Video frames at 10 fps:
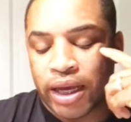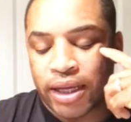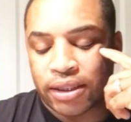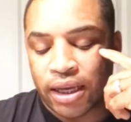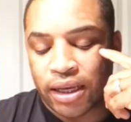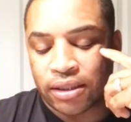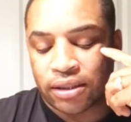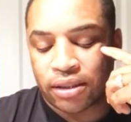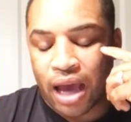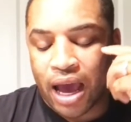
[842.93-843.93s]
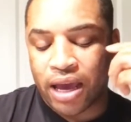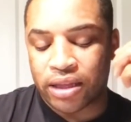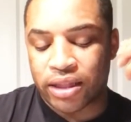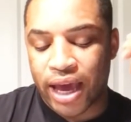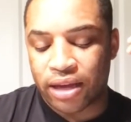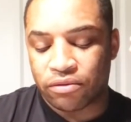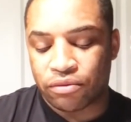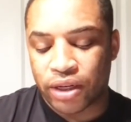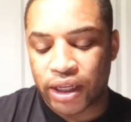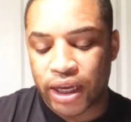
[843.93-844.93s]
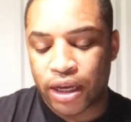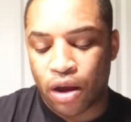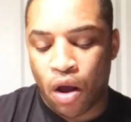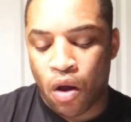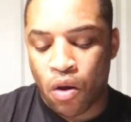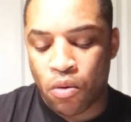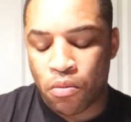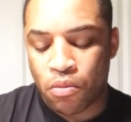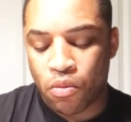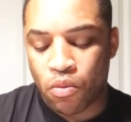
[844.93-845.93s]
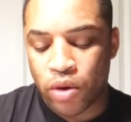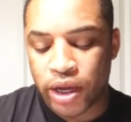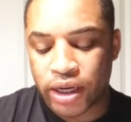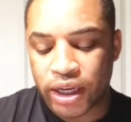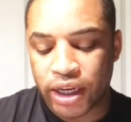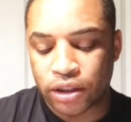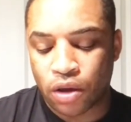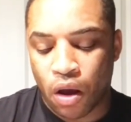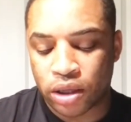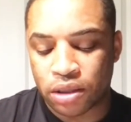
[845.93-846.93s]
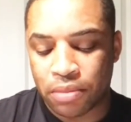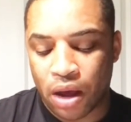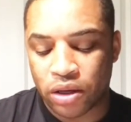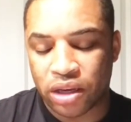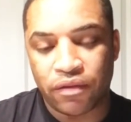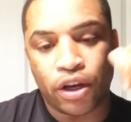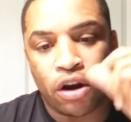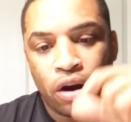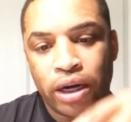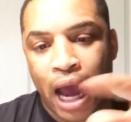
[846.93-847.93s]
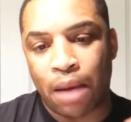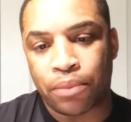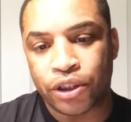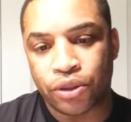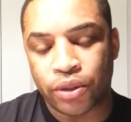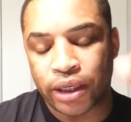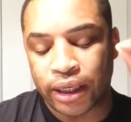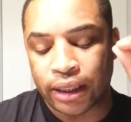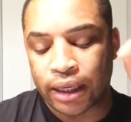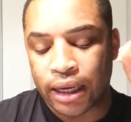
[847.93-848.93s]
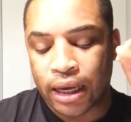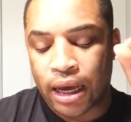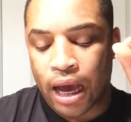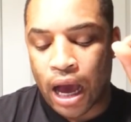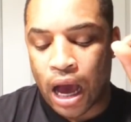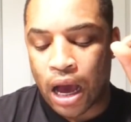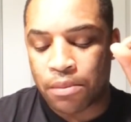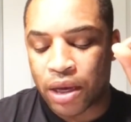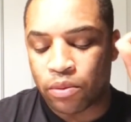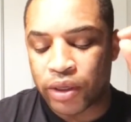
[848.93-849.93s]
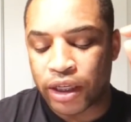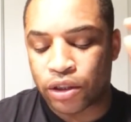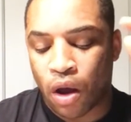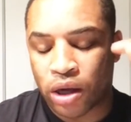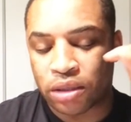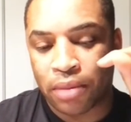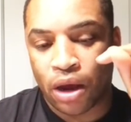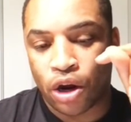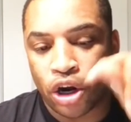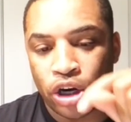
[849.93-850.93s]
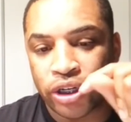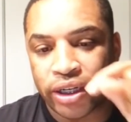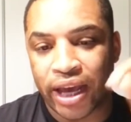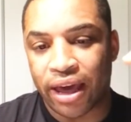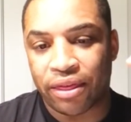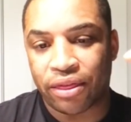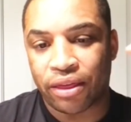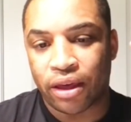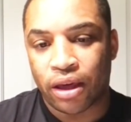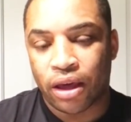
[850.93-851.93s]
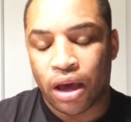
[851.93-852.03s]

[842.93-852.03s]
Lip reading: That really hit home when he talked about giving her an opportunity, and when he talked about her death